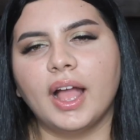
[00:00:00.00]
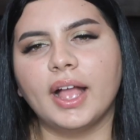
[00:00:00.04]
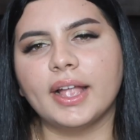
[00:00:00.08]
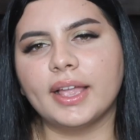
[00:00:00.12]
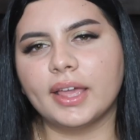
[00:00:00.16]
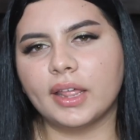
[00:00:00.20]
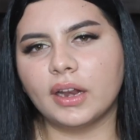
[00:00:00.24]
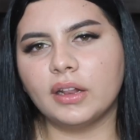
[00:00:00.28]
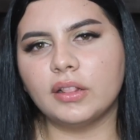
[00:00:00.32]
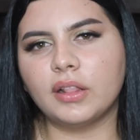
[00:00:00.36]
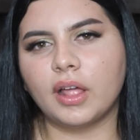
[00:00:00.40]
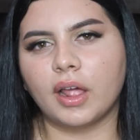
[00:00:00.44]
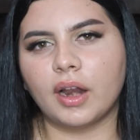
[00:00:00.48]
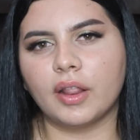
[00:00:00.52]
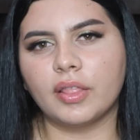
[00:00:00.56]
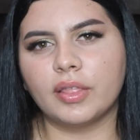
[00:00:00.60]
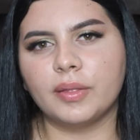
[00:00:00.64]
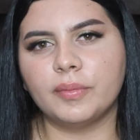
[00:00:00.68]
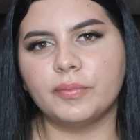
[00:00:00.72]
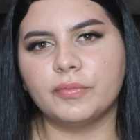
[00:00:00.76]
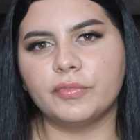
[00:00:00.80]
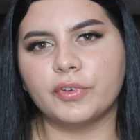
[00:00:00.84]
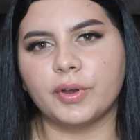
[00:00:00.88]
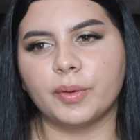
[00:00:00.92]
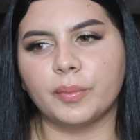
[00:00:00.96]
I get a lot of
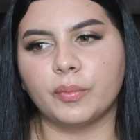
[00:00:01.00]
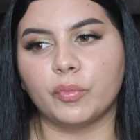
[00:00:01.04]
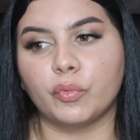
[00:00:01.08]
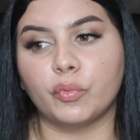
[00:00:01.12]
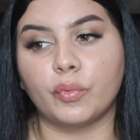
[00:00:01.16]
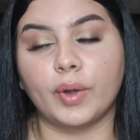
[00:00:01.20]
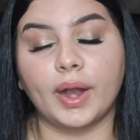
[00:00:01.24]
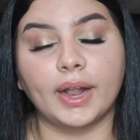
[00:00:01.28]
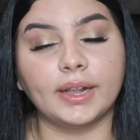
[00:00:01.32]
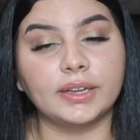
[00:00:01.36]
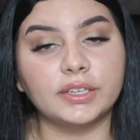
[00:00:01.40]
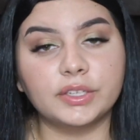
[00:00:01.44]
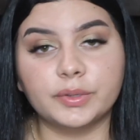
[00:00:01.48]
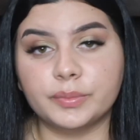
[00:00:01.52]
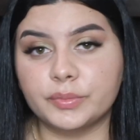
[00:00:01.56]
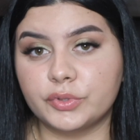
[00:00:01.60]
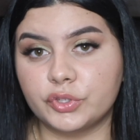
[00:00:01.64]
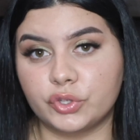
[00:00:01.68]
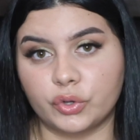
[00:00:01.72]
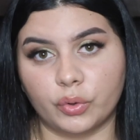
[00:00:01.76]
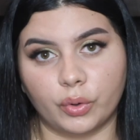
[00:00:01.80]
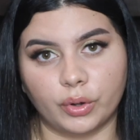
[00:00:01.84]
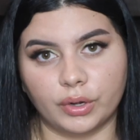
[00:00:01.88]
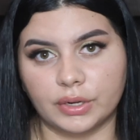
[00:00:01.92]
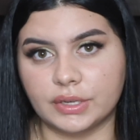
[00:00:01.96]
them from random
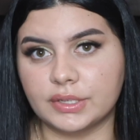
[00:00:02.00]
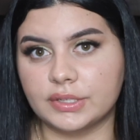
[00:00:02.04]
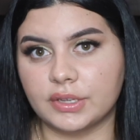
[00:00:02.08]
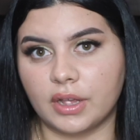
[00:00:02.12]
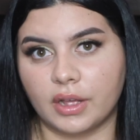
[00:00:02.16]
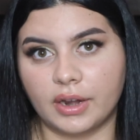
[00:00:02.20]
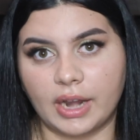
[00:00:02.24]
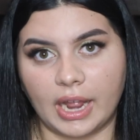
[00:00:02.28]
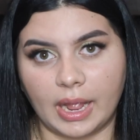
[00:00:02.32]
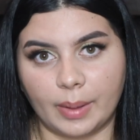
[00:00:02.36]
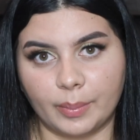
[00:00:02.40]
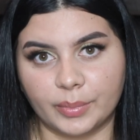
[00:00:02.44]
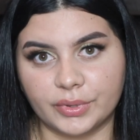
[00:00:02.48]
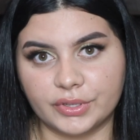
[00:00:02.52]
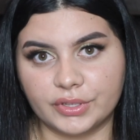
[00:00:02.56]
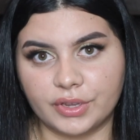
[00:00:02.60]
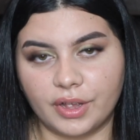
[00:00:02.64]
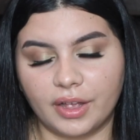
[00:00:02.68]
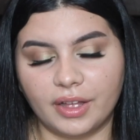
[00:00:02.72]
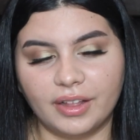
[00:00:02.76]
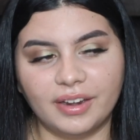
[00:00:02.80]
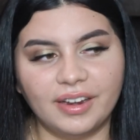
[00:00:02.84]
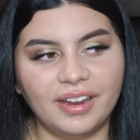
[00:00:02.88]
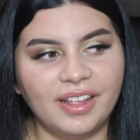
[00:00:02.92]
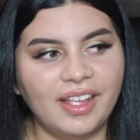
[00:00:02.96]
stores on
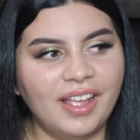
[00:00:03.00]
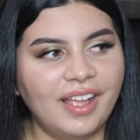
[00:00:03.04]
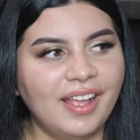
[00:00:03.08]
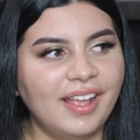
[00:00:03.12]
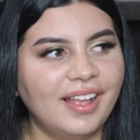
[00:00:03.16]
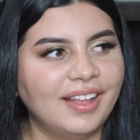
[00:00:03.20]
Amazon.